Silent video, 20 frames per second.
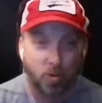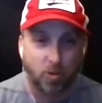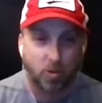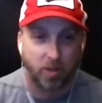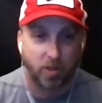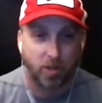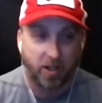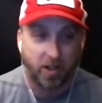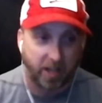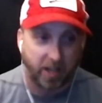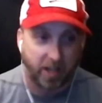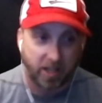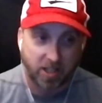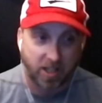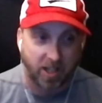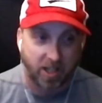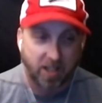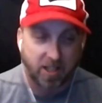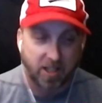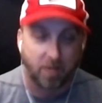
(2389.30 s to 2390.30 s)
Yes
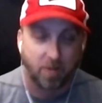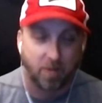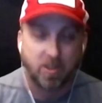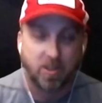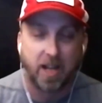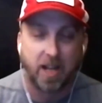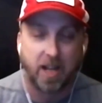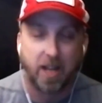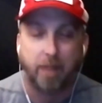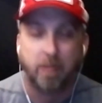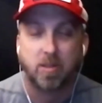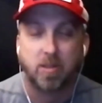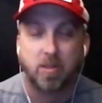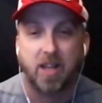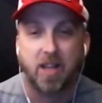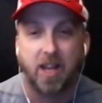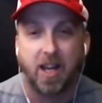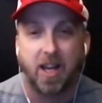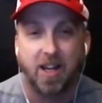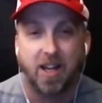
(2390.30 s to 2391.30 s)
Kids, there was tapes,
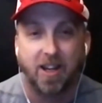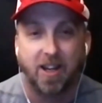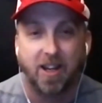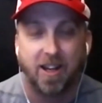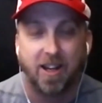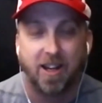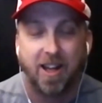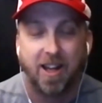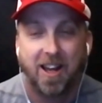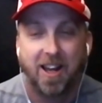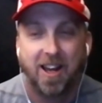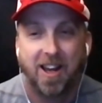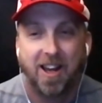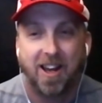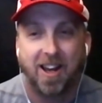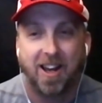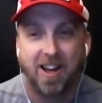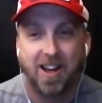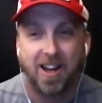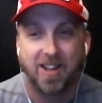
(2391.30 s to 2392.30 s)
and
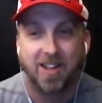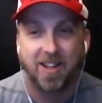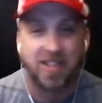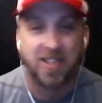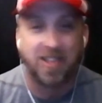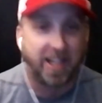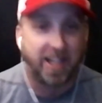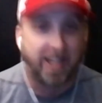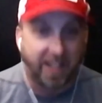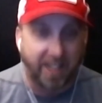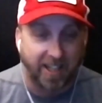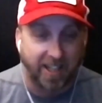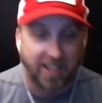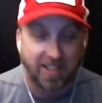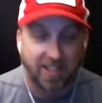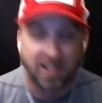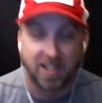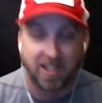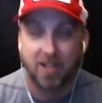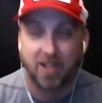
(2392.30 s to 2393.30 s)
CDs,
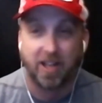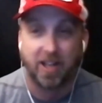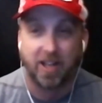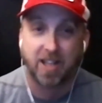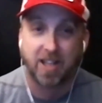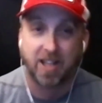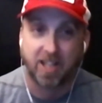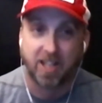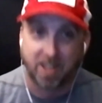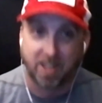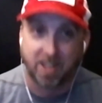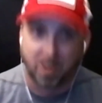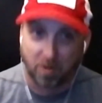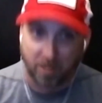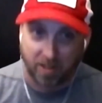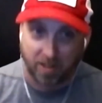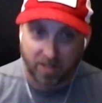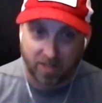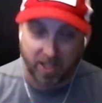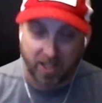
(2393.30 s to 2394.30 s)
Yes Kids, there was
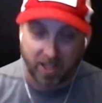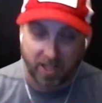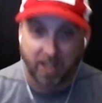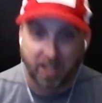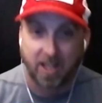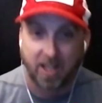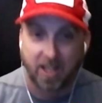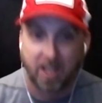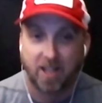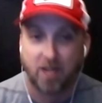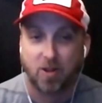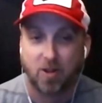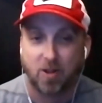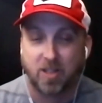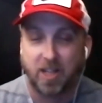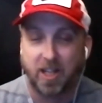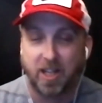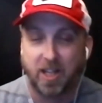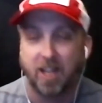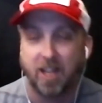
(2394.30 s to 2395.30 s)
even CD thing called
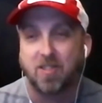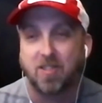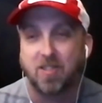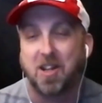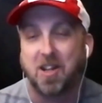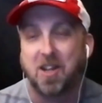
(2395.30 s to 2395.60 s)
CDs, and